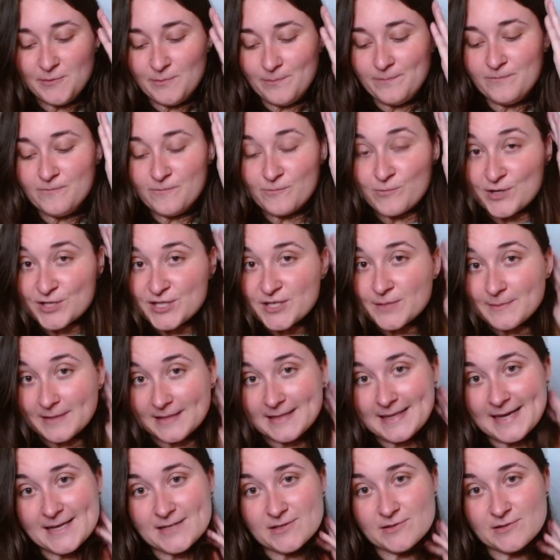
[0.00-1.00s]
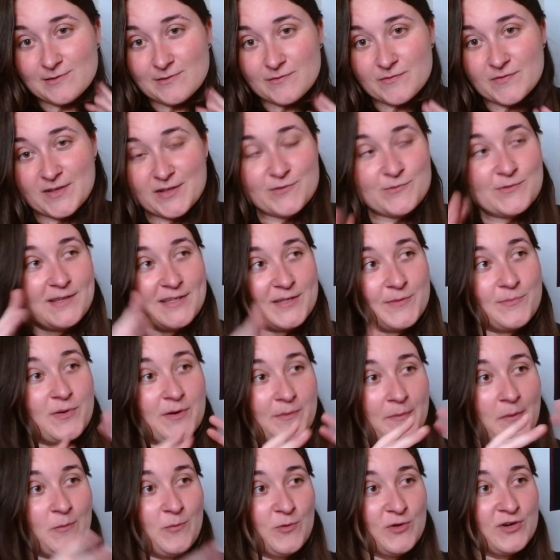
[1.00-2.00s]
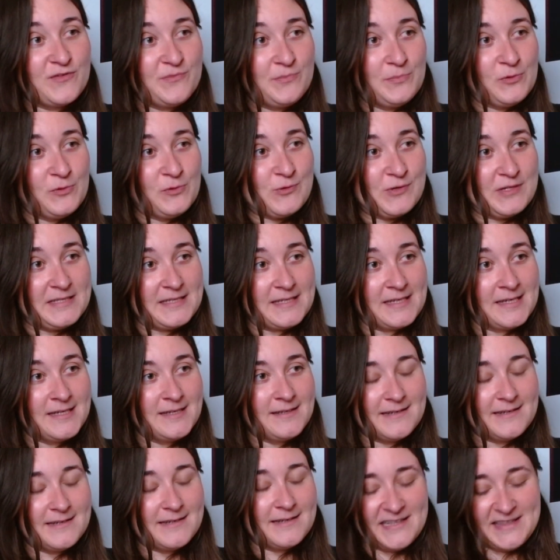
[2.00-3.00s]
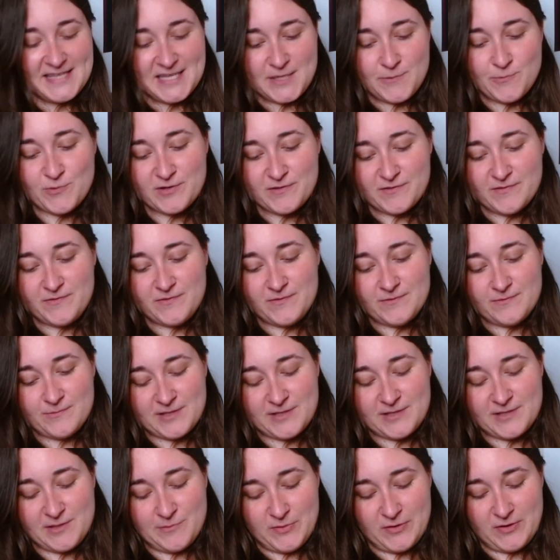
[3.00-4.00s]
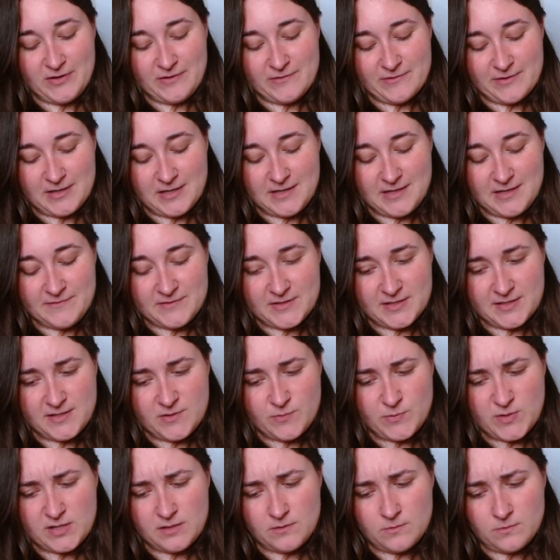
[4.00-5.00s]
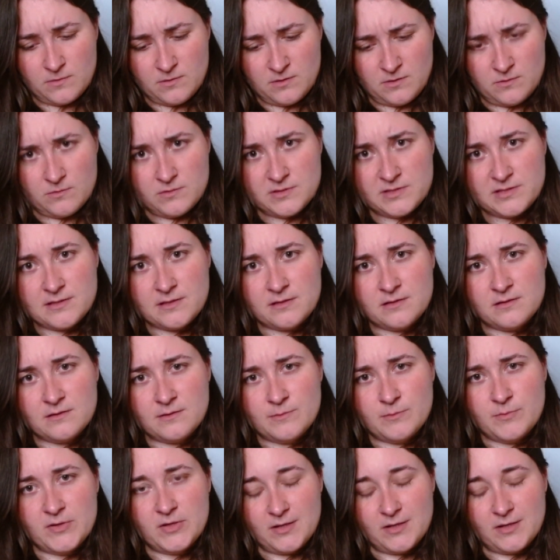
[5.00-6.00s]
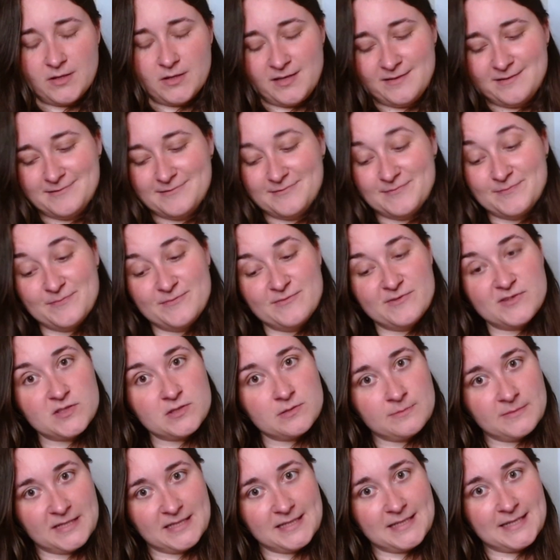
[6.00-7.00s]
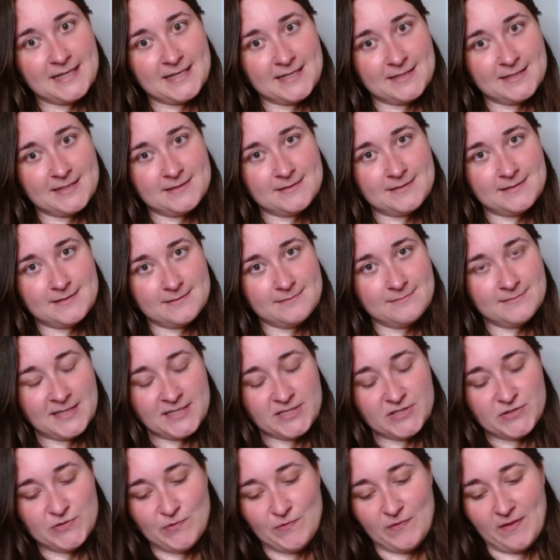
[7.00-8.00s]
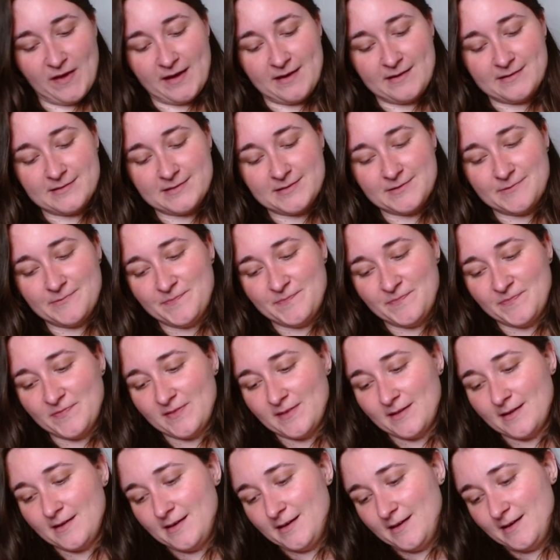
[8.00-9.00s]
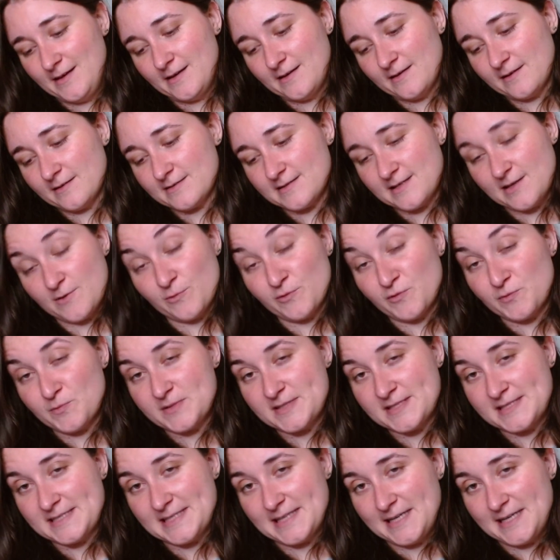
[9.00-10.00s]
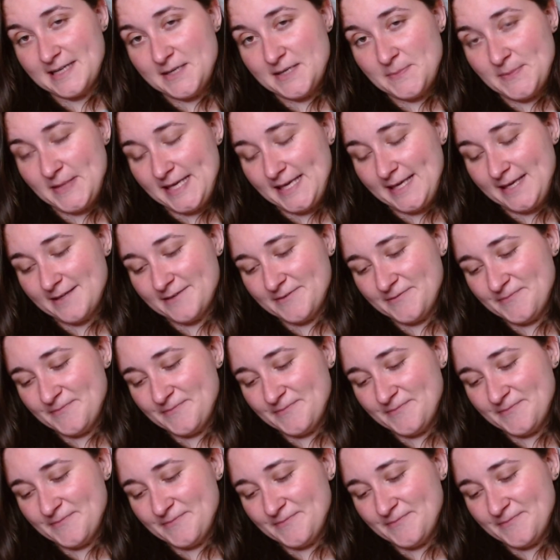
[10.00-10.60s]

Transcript: which I'm glad of, otherwise I probably would have bought it, and then would have, when the book arrived, I then went, oh, it's in the book. So I'm glad they do that, because that would have been silly me.